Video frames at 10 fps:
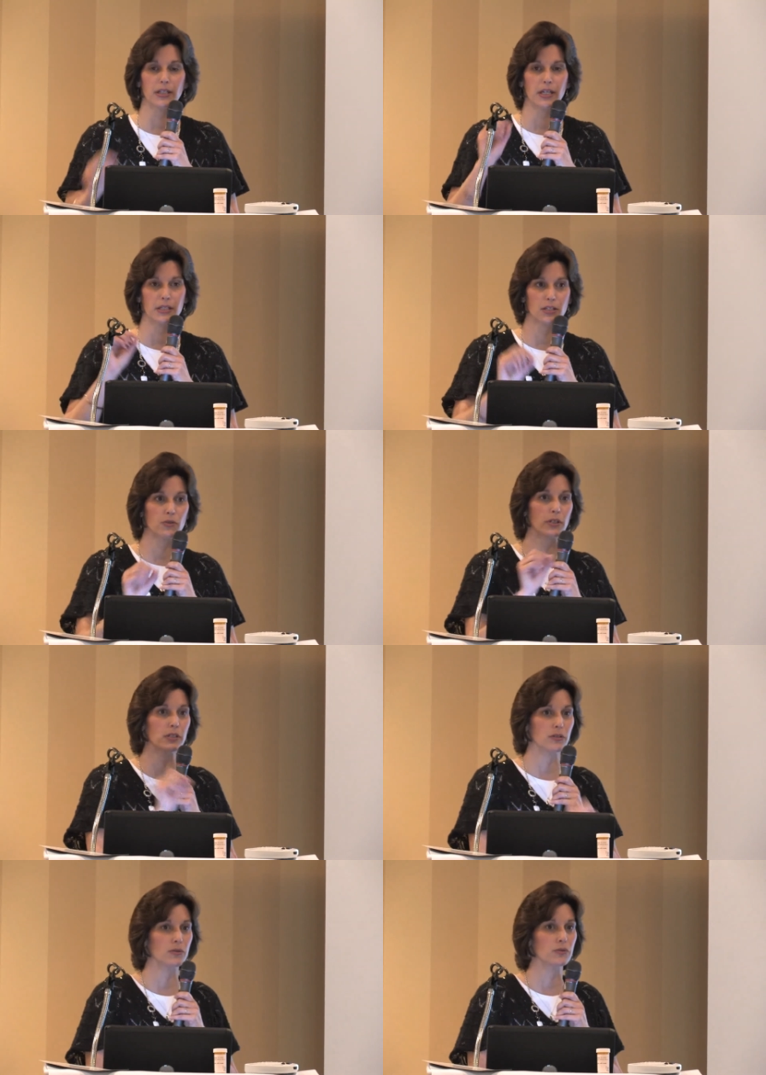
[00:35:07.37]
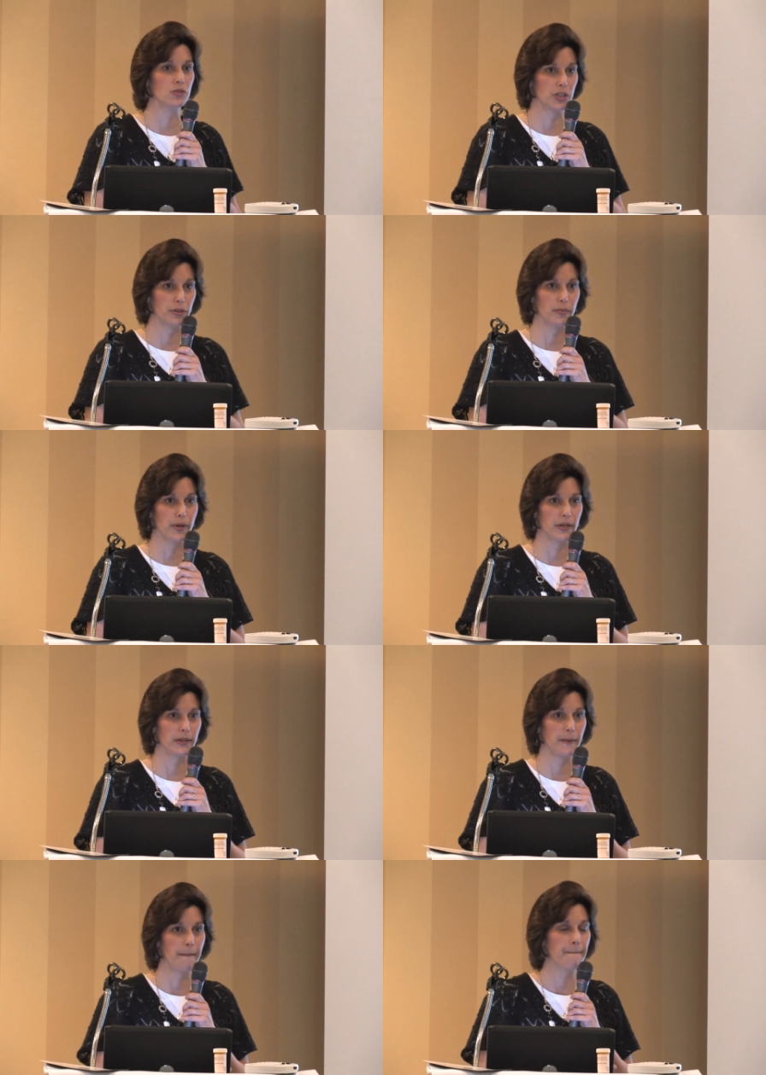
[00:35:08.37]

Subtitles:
that. It's strictly through Jitterbug.